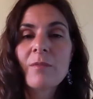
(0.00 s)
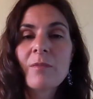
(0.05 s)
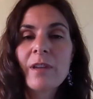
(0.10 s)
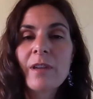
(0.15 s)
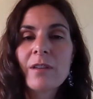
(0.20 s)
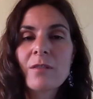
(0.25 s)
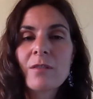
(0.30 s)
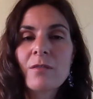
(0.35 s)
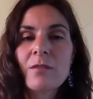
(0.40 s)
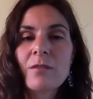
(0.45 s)

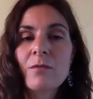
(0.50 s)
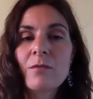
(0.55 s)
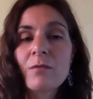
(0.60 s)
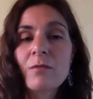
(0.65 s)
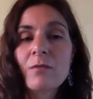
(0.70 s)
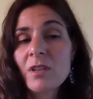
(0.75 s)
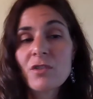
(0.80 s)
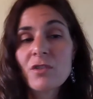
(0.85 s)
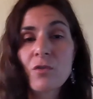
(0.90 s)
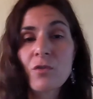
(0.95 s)
you
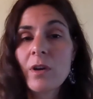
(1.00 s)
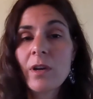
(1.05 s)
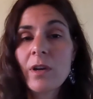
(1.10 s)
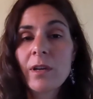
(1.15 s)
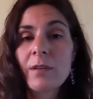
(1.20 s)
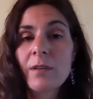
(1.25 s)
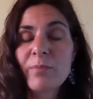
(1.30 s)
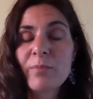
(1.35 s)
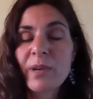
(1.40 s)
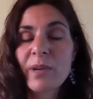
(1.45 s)

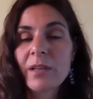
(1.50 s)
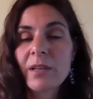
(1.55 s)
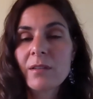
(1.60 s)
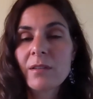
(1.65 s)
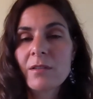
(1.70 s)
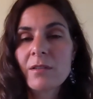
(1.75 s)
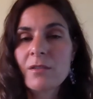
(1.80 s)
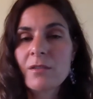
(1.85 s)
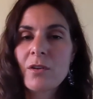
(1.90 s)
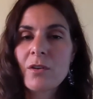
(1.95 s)
enjoy,
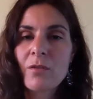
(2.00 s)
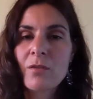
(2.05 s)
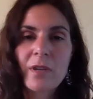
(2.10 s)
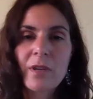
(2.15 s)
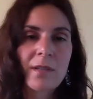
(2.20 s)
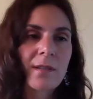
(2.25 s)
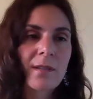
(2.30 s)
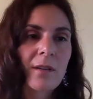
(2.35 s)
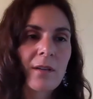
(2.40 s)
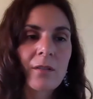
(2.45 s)
but you don't
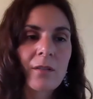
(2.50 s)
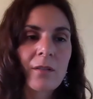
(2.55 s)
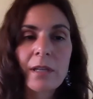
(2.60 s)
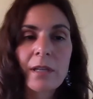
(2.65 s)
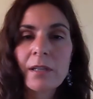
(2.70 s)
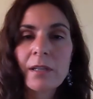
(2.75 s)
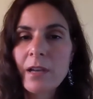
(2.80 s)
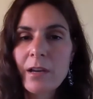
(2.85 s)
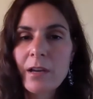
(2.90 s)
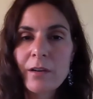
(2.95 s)

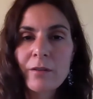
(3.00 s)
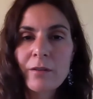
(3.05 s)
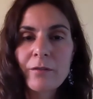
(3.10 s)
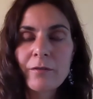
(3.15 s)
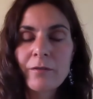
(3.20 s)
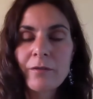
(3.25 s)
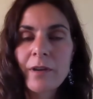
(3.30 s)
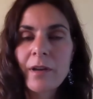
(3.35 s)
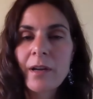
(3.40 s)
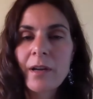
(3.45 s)
necessarily
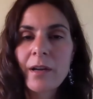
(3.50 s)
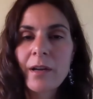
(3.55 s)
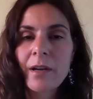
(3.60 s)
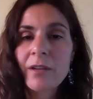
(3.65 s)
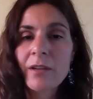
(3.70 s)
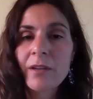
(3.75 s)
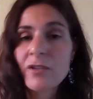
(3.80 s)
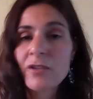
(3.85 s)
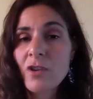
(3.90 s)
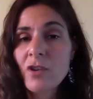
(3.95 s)
love.
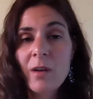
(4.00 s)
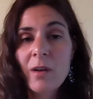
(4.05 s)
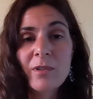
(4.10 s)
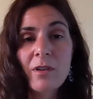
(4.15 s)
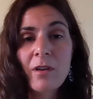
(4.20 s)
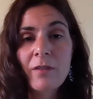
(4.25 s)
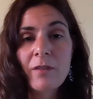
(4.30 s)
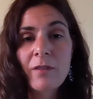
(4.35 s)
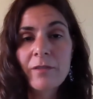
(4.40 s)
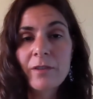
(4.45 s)
A job
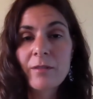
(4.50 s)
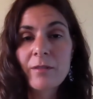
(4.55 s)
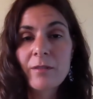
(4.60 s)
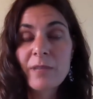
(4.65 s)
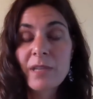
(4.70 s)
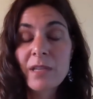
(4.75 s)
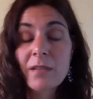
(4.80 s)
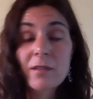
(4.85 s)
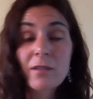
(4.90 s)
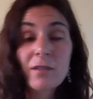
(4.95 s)
is often
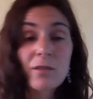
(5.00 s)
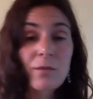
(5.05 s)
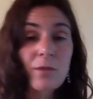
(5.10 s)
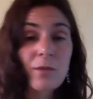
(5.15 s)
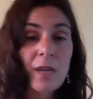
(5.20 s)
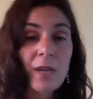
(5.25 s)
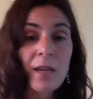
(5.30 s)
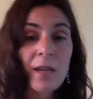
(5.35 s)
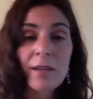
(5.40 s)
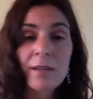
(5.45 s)
a means to
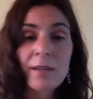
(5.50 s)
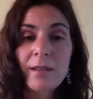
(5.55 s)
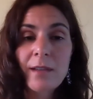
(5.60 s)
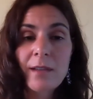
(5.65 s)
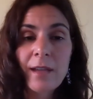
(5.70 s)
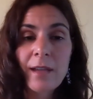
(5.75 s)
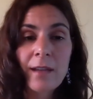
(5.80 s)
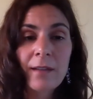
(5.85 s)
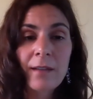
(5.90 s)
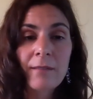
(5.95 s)
an
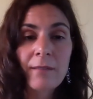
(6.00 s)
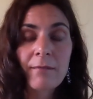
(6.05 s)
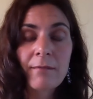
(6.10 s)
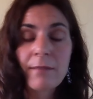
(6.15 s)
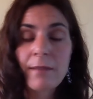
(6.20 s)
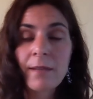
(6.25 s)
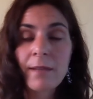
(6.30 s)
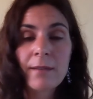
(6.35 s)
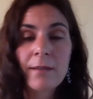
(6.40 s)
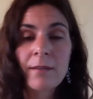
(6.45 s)
end,
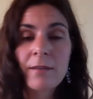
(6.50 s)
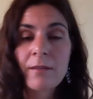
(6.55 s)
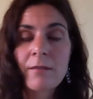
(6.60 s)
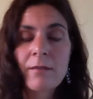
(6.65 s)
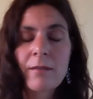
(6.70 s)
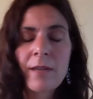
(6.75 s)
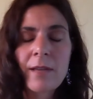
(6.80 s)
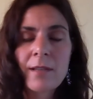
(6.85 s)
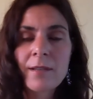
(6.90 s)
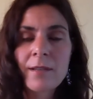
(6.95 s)
and
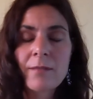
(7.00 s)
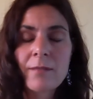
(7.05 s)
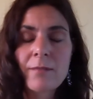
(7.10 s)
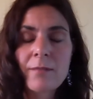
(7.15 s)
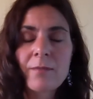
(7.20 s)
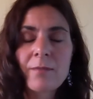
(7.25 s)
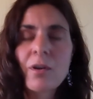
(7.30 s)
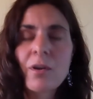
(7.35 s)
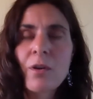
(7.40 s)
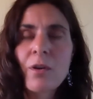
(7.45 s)

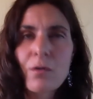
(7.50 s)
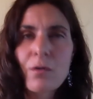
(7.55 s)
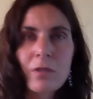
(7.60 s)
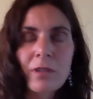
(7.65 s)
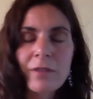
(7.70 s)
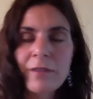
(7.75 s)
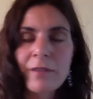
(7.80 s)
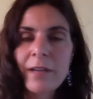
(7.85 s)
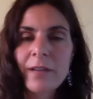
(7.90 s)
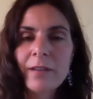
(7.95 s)
that's
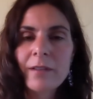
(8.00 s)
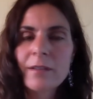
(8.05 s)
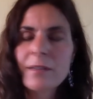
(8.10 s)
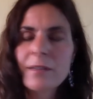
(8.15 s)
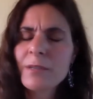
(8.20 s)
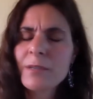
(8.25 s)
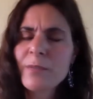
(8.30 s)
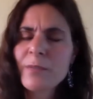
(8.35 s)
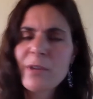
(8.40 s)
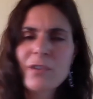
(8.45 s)
totally valid,
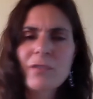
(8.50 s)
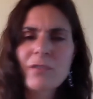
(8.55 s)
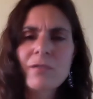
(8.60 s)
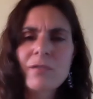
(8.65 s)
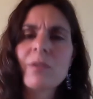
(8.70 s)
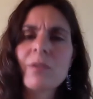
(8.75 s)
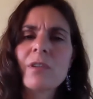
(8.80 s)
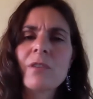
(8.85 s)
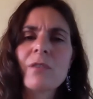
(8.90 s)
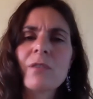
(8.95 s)

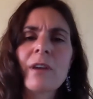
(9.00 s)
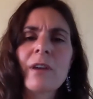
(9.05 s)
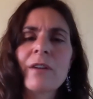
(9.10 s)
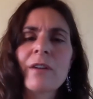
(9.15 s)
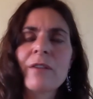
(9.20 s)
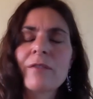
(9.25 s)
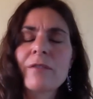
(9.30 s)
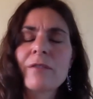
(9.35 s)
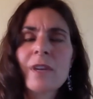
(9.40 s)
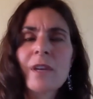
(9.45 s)
especially when you
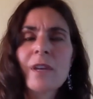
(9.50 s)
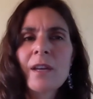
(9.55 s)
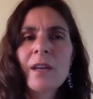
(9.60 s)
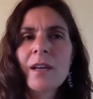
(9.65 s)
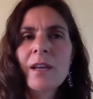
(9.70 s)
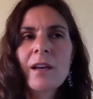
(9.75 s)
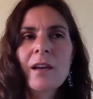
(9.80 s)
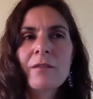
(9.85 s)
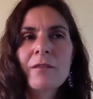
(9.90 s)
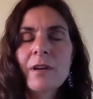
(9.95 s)
have,
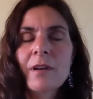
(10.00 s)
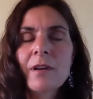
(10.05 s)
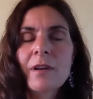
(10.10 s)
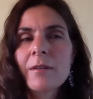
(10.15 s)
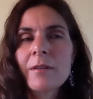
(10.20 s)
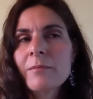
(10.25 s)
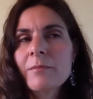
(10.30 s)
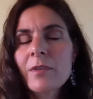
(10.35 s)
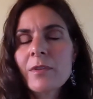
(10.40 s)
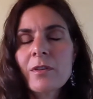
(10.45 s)

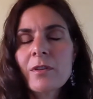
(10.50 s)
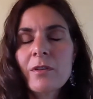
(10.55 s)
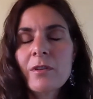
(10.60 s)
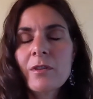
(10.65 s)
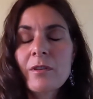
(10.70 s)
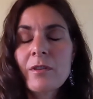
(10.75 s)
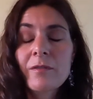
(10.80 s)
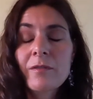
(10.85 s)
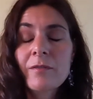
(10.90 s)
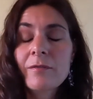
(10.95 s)

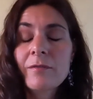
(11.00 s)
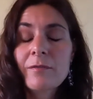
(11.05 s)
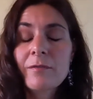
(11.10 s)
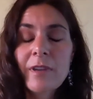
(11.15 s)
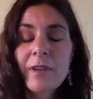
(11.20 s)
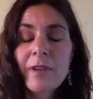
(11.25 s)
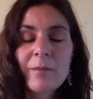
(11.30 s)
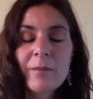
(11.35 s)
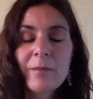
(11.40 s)
you have family